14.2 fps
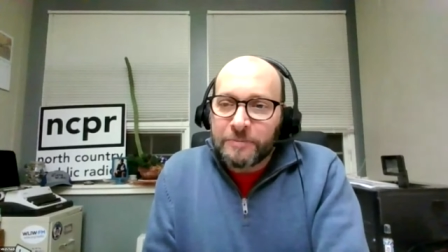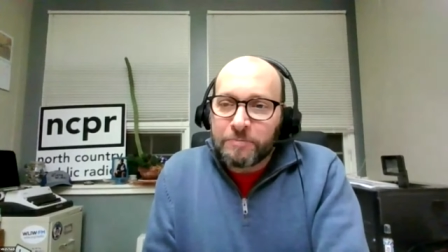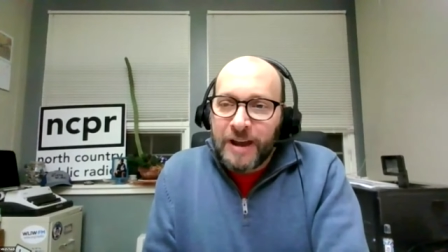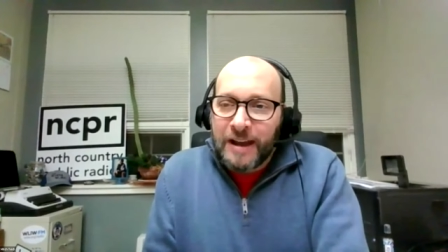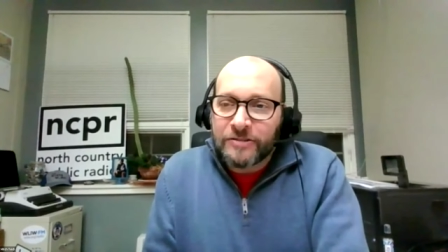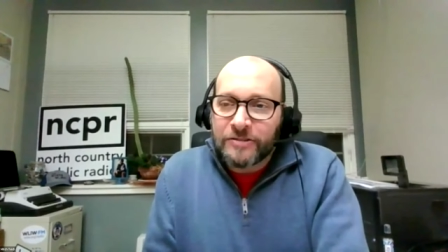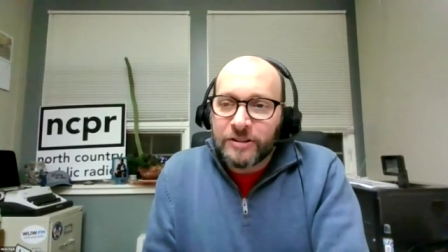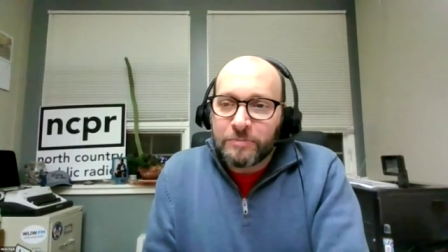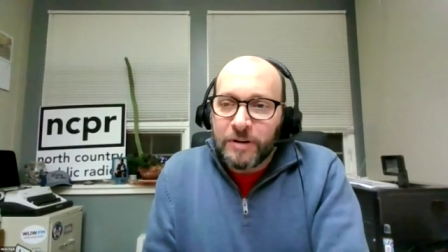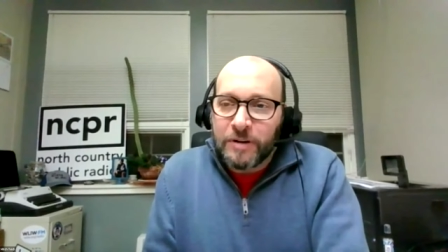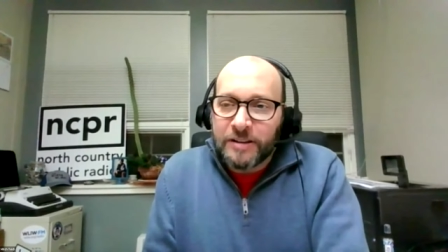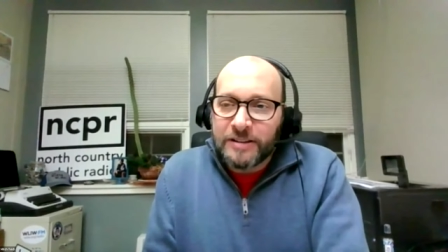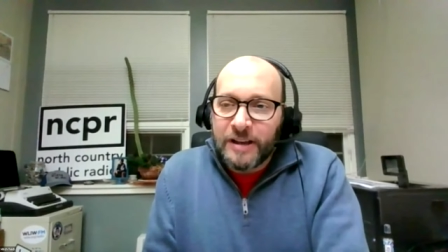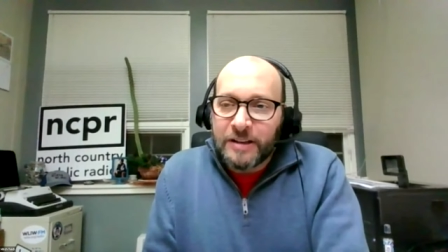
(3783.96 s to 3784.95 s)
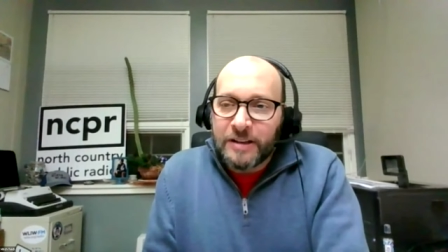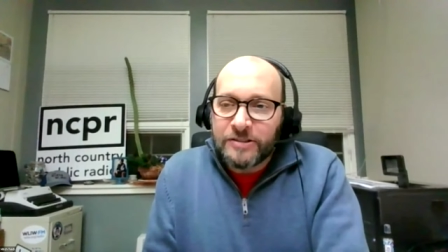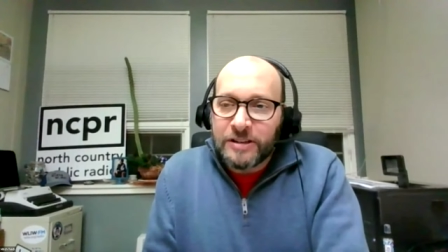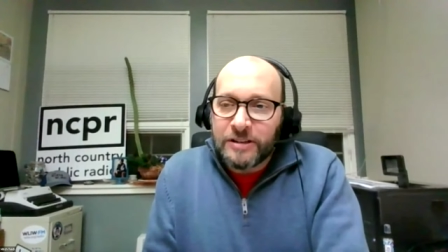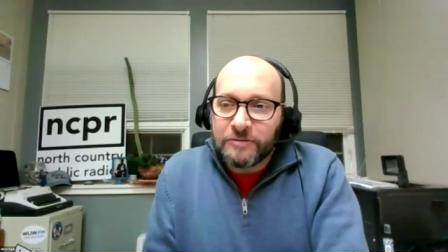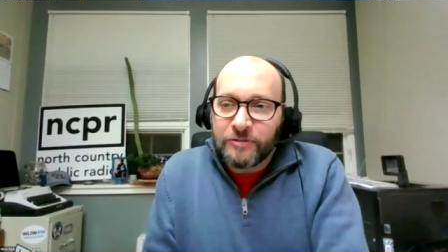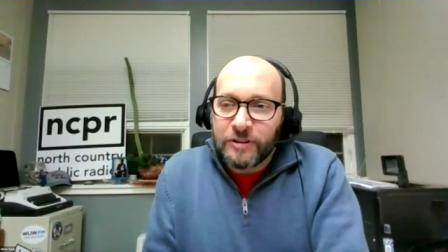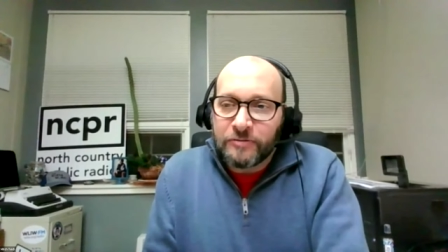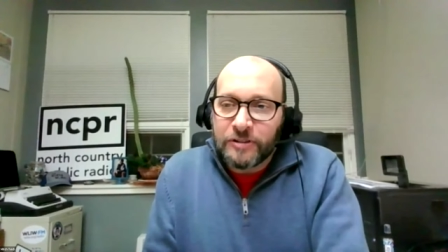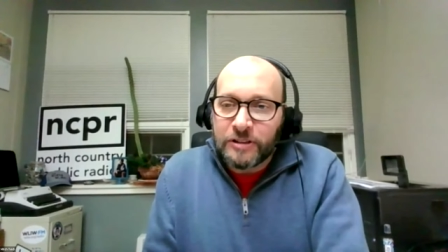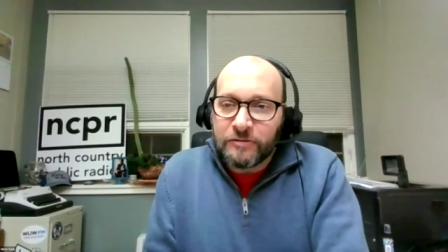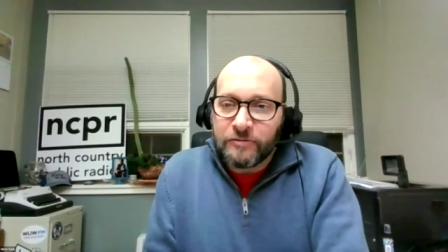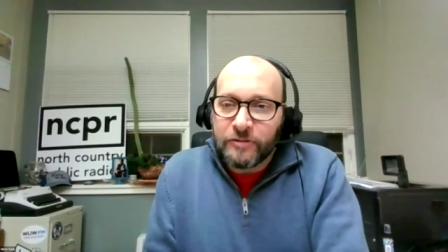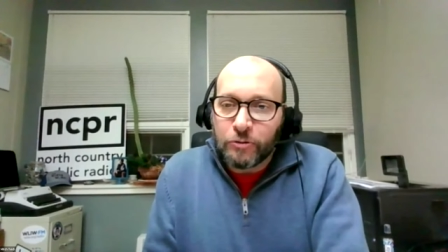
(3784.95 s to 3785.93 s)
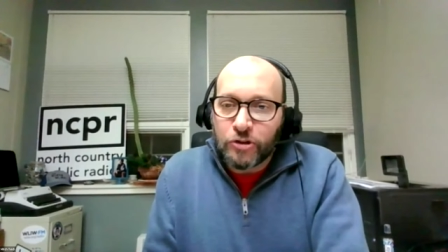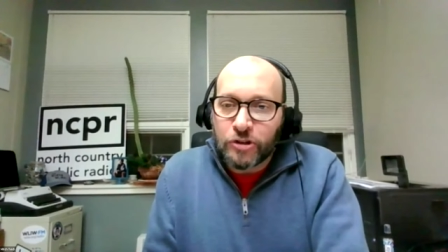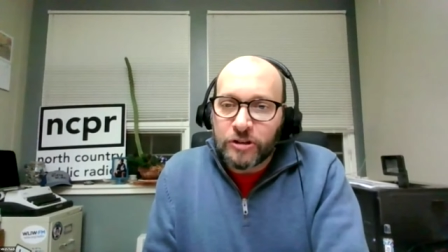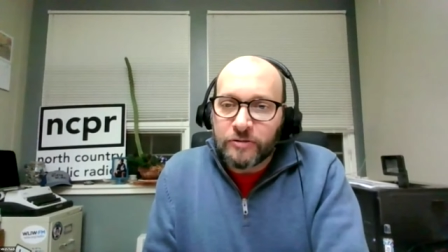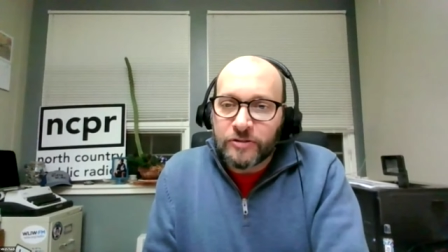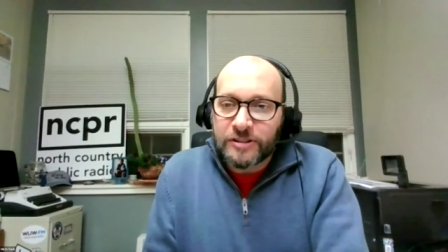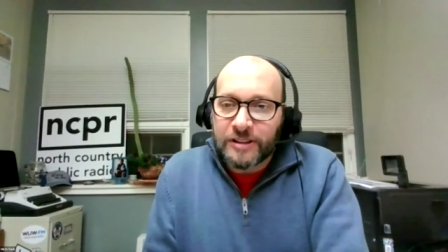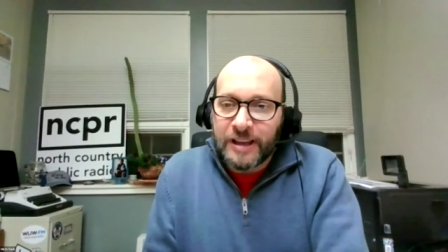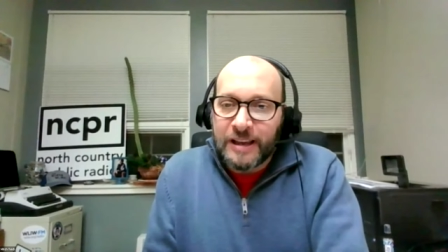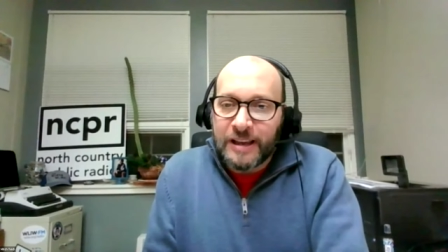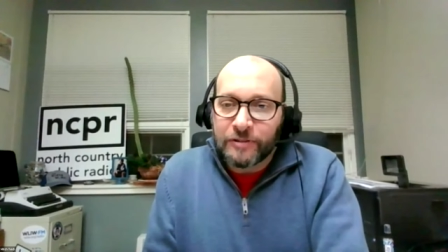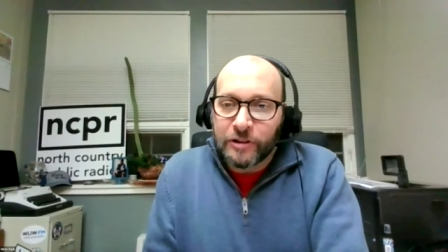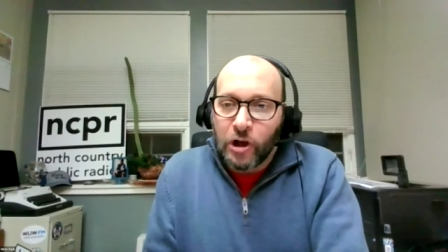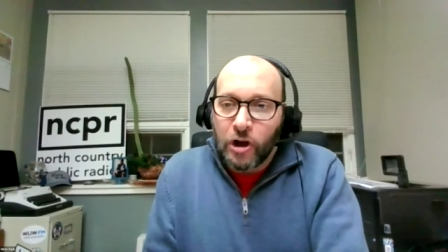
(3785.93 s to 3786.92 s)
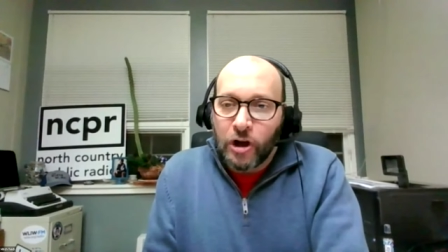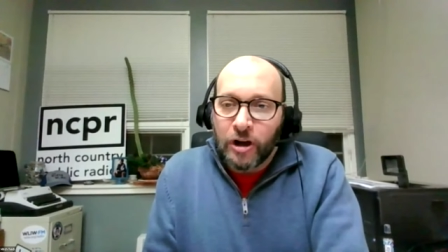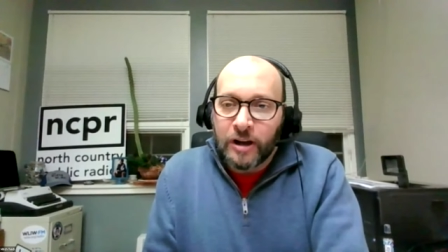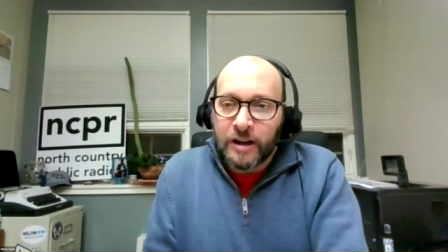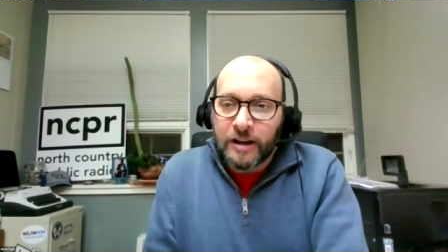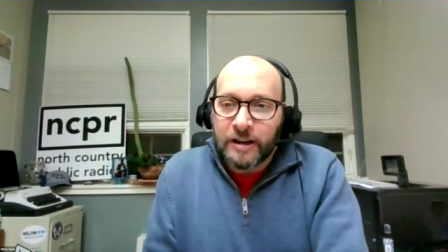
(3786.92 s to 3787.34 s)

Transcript: impacted by the eighteen fifty fugitive slave law?